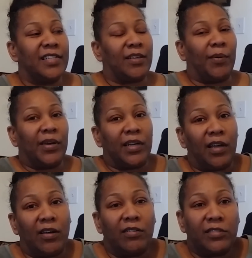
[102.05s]
so we're gonna
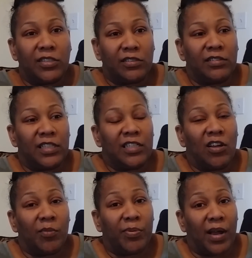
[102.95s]
go to the
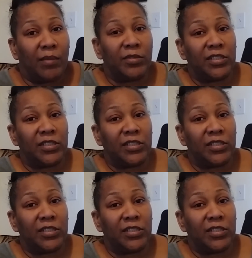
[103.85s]
adult prom,